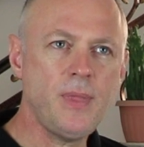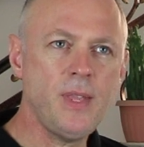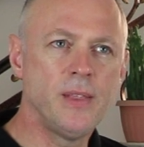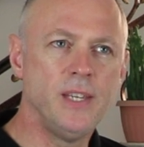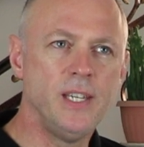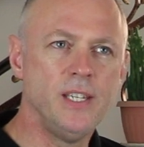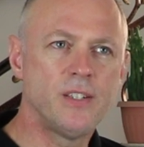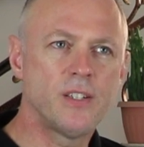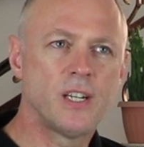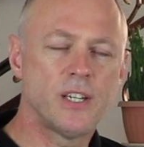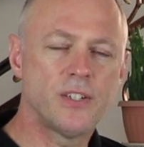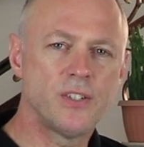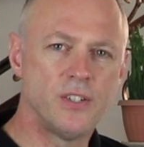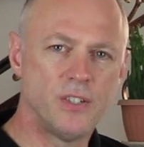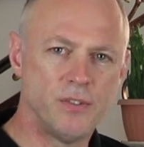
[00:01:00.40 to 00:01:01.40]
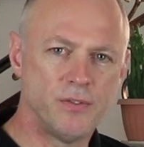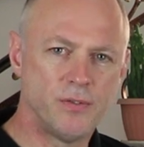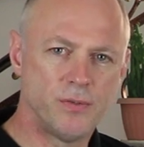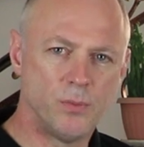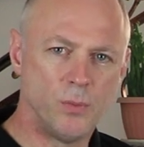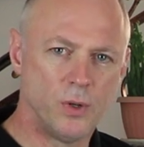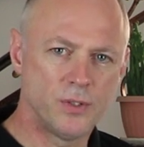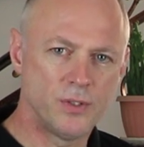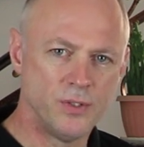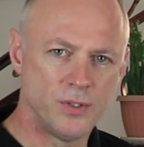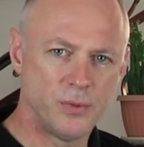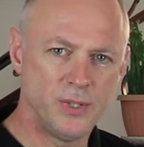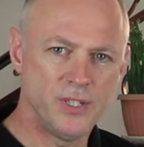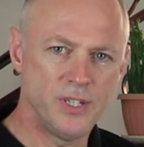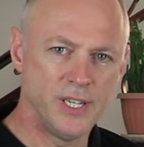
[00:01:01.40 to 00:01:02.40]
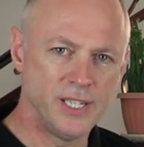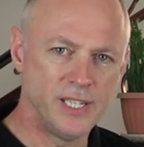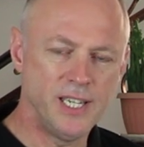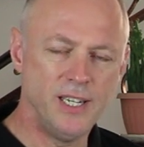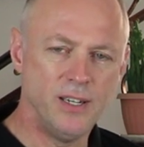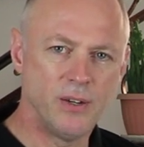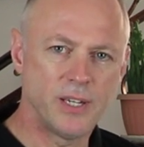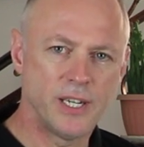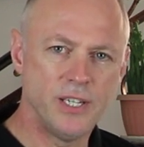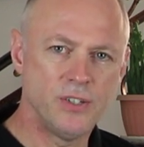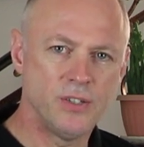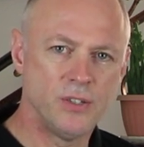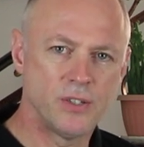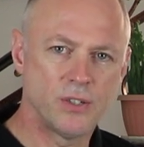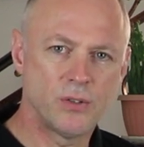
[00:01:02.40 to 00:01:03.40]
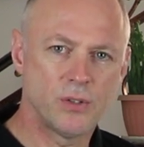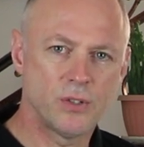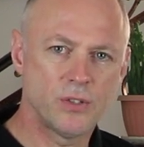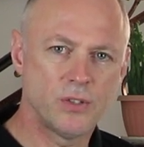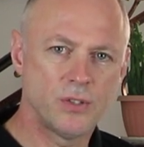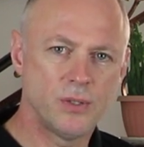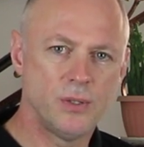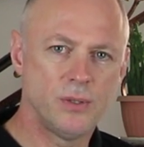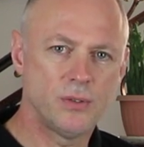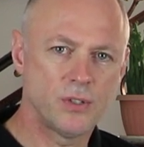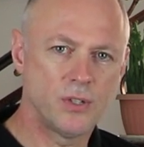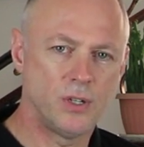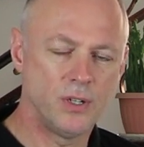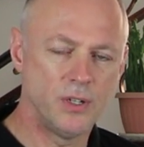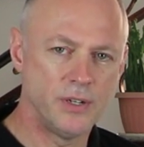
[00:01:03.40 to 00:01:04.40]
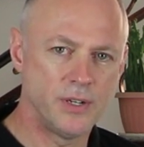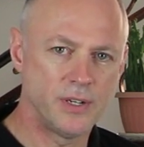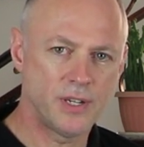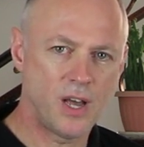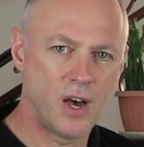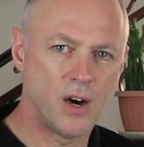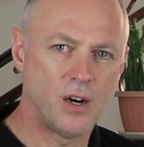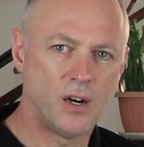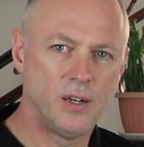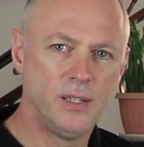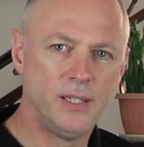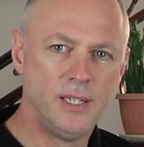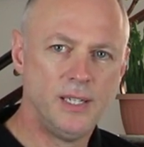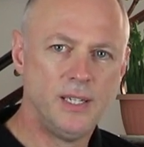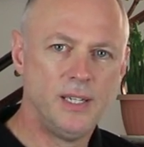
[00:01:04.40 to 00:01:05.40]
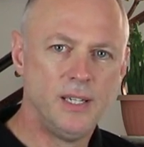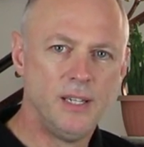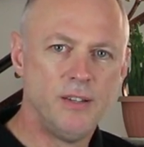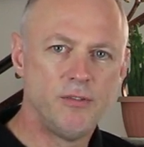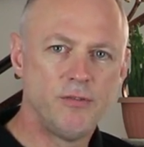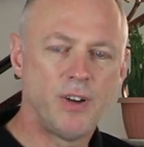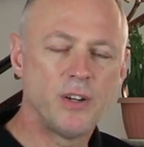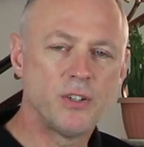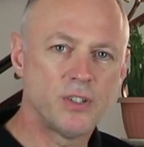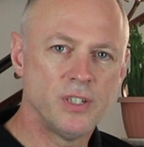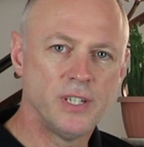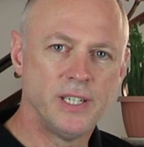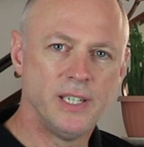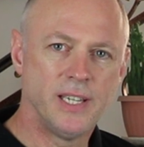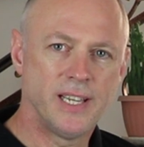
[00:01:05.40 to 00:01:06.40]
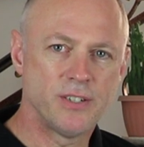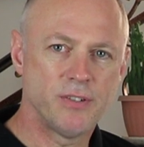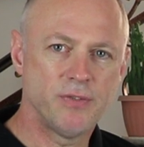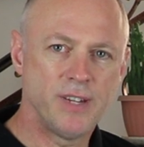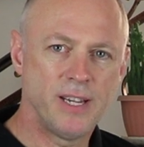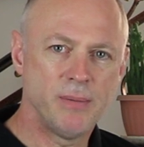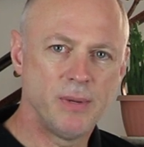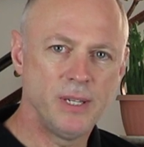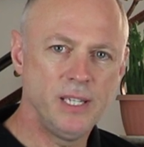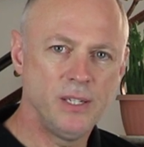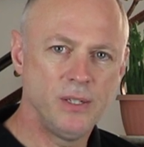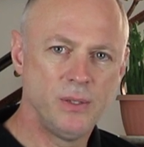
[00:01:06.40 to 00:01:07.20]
these clusters of Watsons we see in key locations across Scotland are functioning as a family,